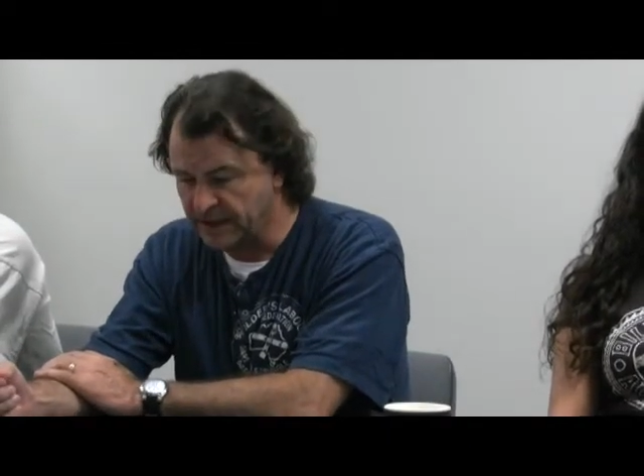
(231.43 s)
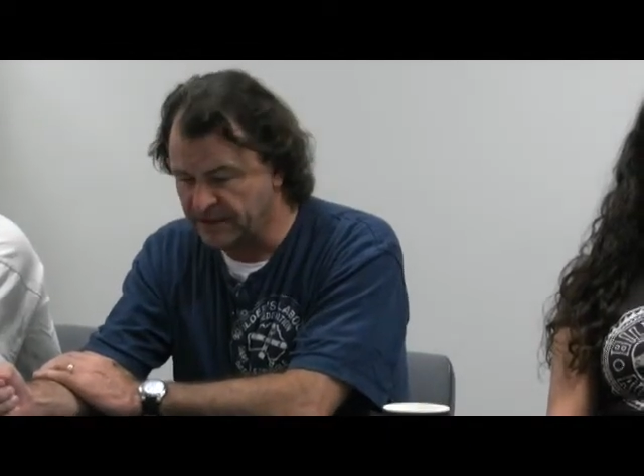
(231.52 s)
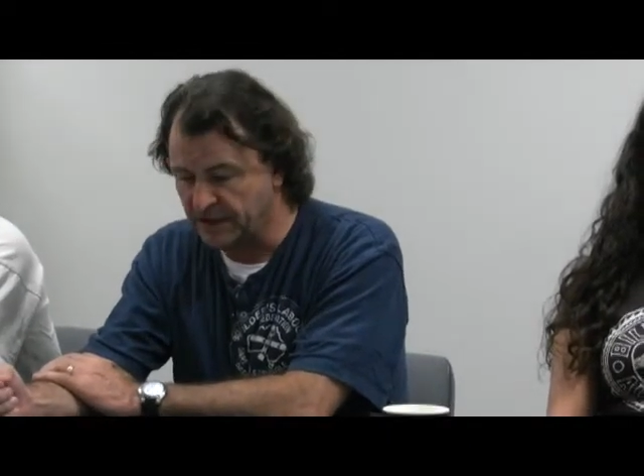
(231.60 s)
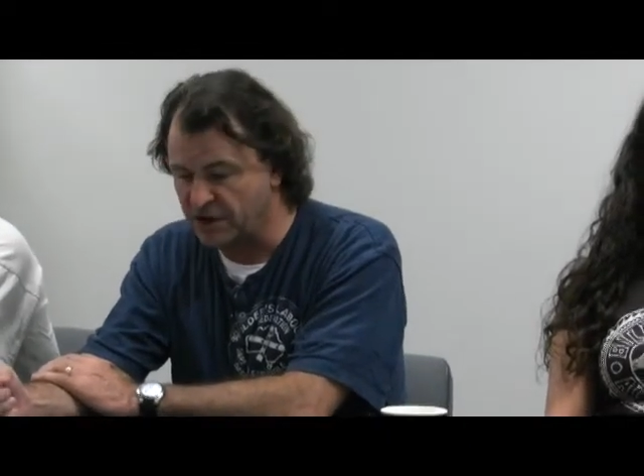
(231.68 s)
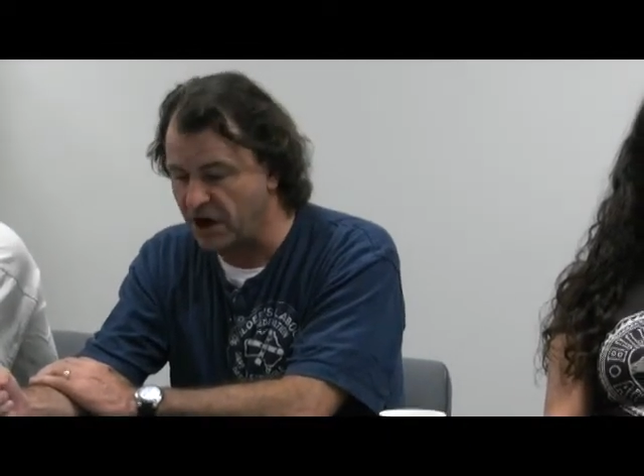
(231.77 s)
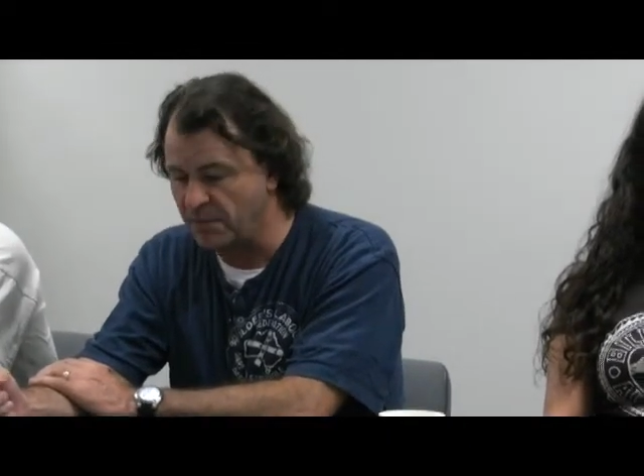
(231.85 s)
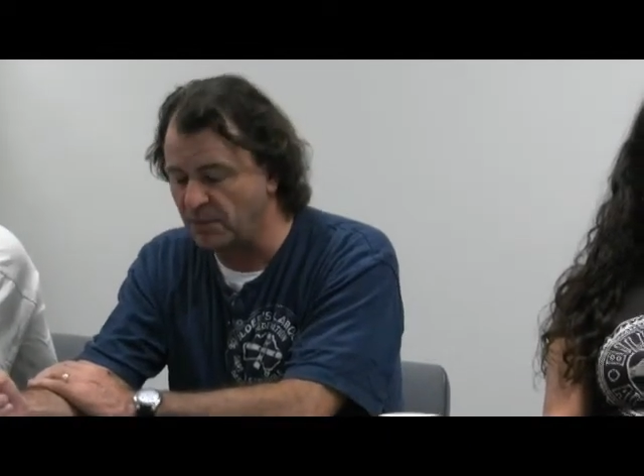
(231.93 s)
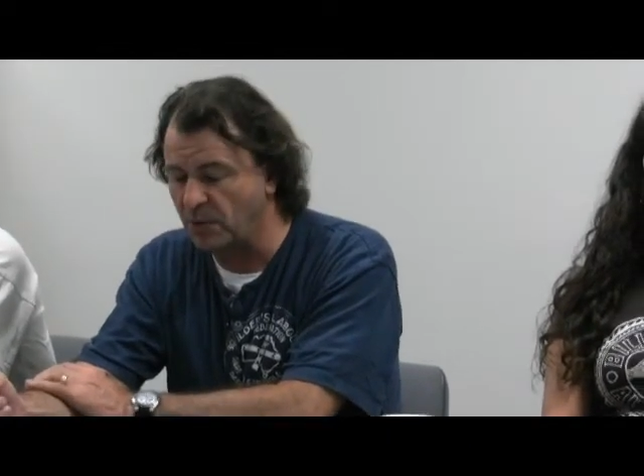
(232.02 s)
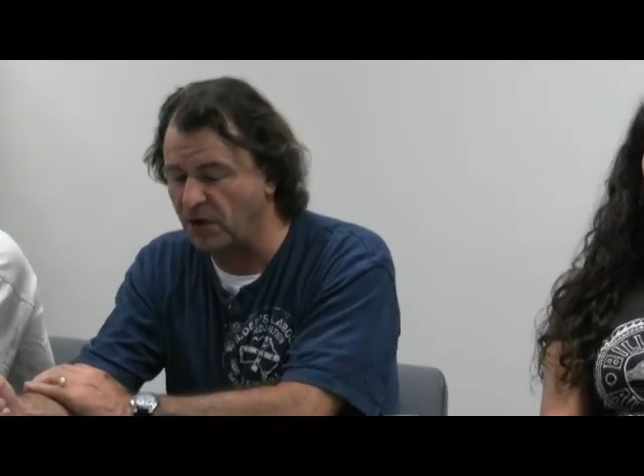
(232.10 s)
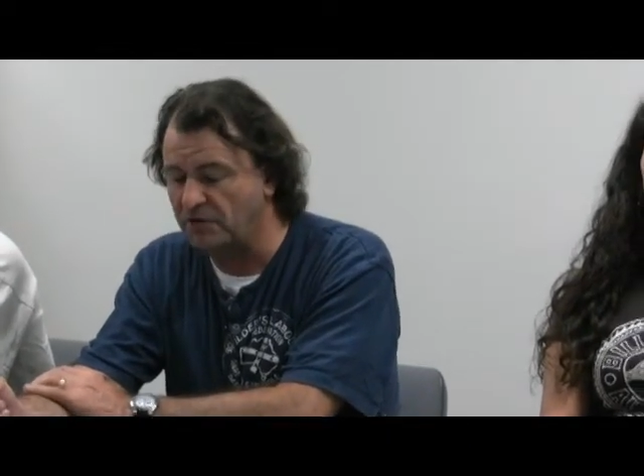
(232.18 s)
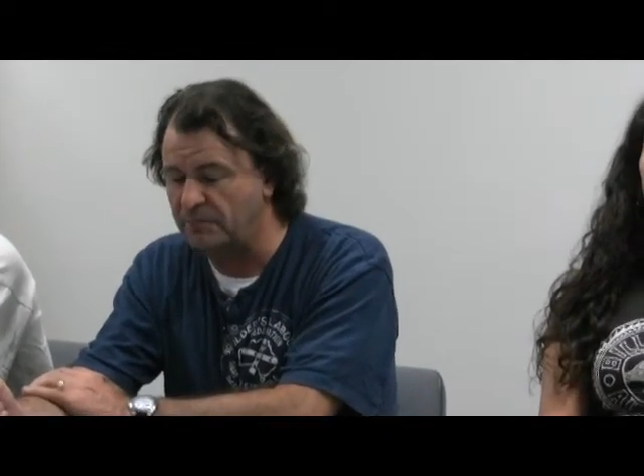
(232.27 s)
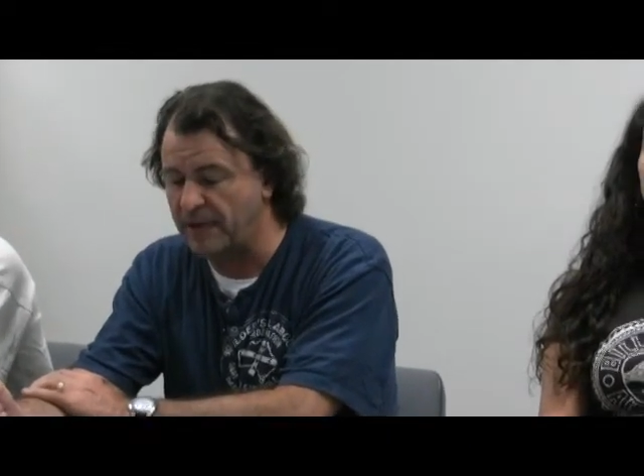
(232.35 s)
The
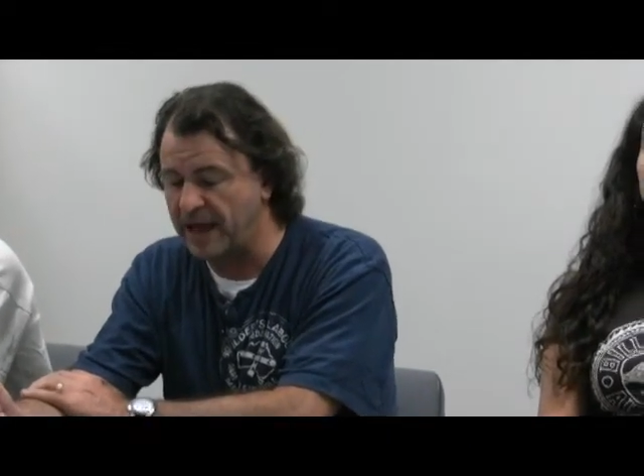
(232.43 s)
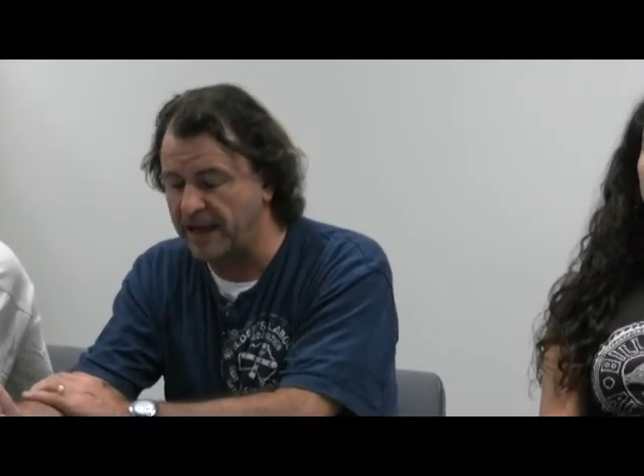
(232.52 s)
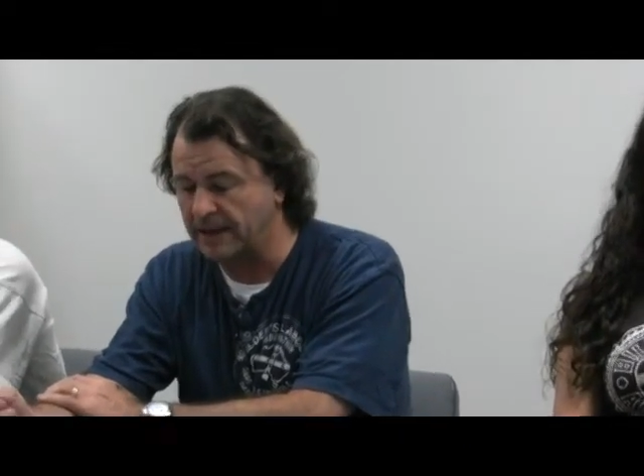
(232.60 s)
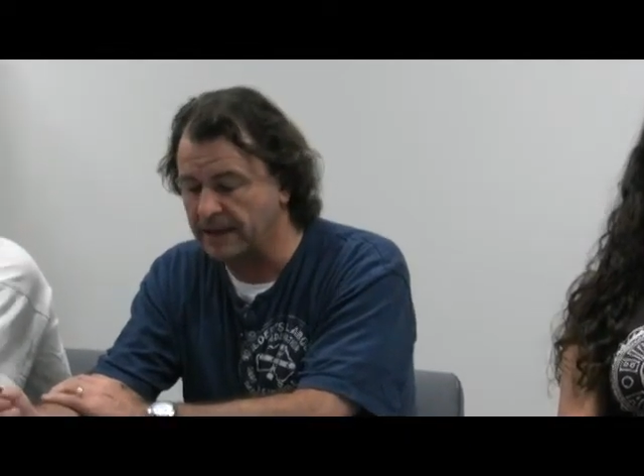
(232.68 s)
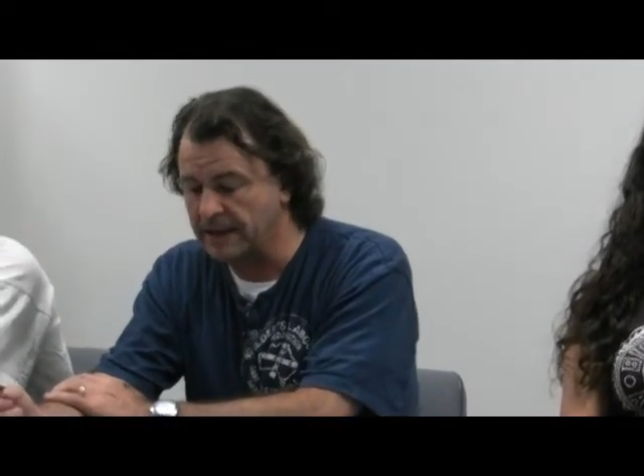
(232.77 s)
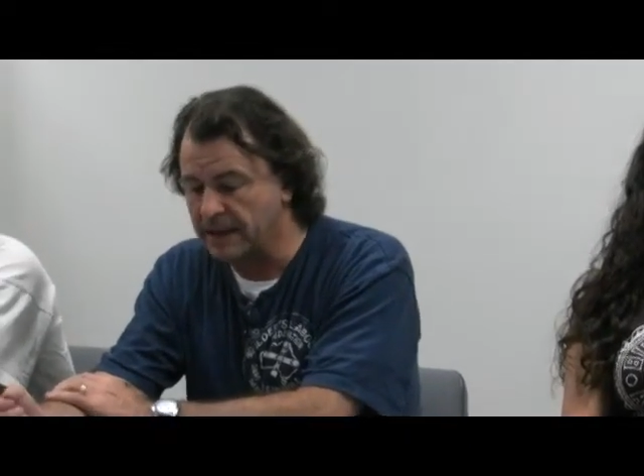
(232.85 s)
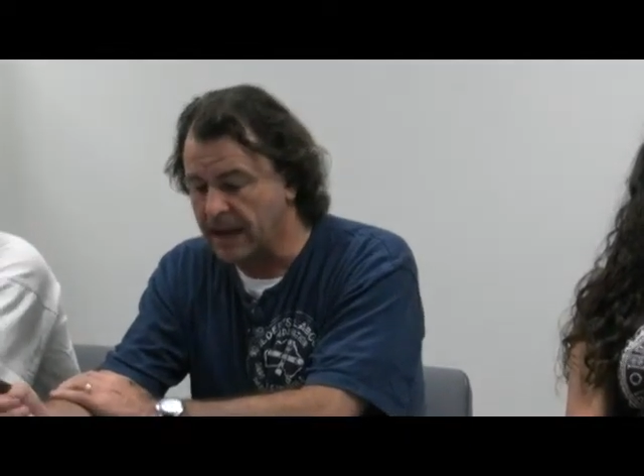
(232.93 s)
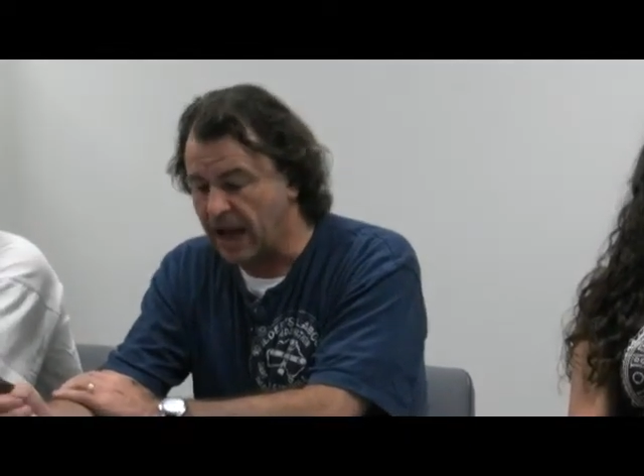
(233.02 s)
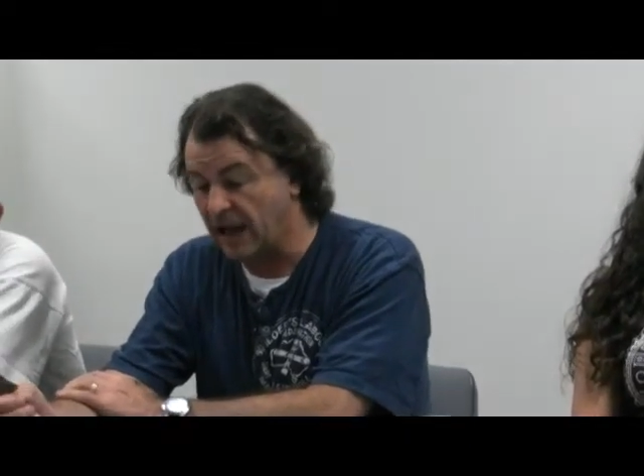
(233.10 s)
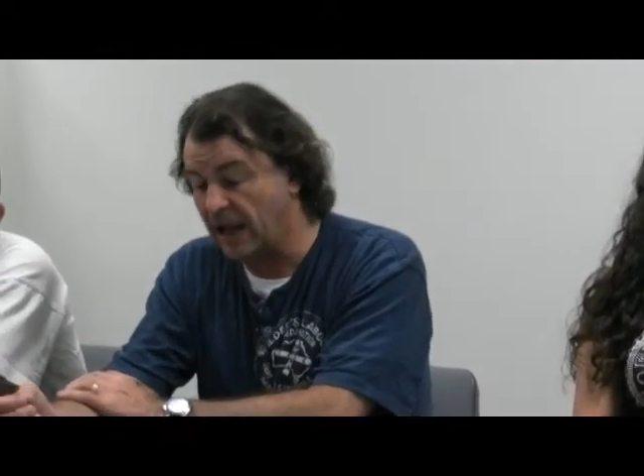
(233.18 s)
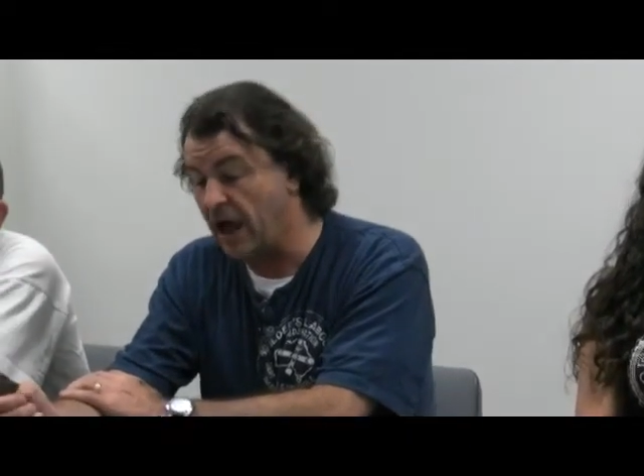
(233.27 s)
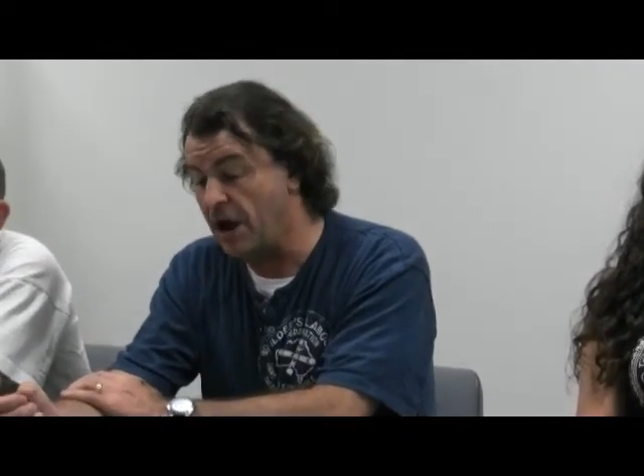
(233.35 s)
Commonwealth Bank
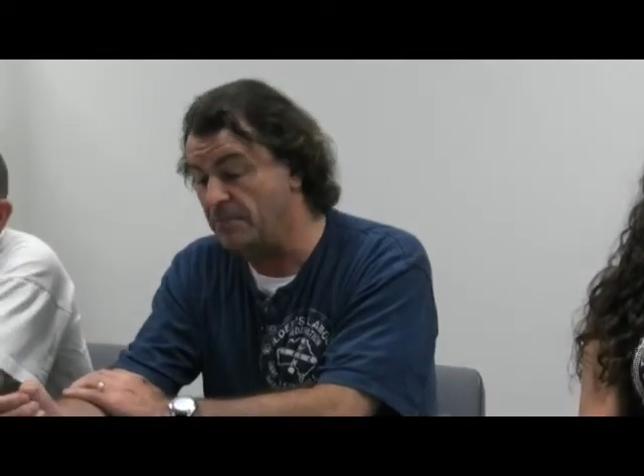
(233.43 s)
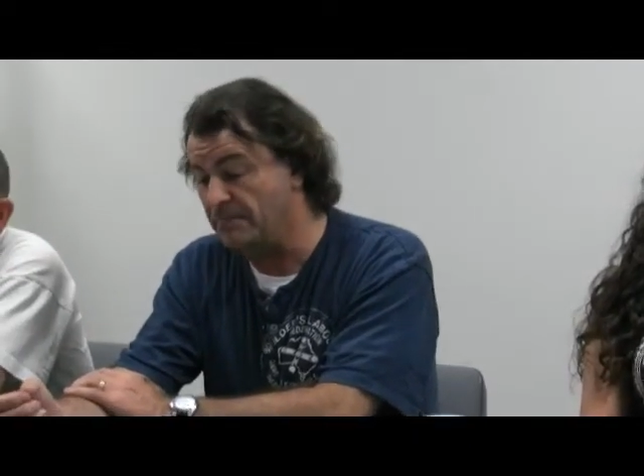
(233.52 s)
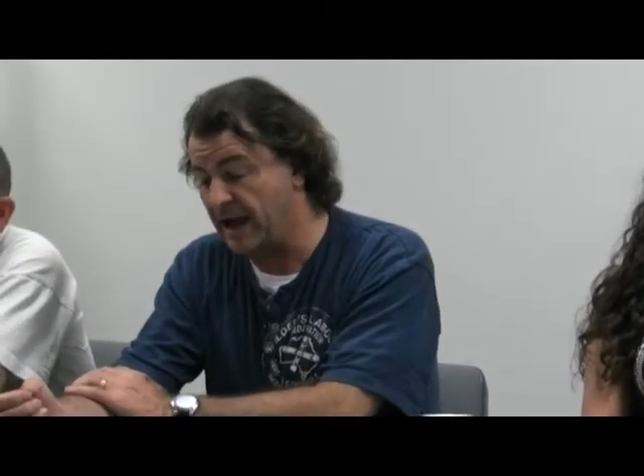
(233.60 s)
alone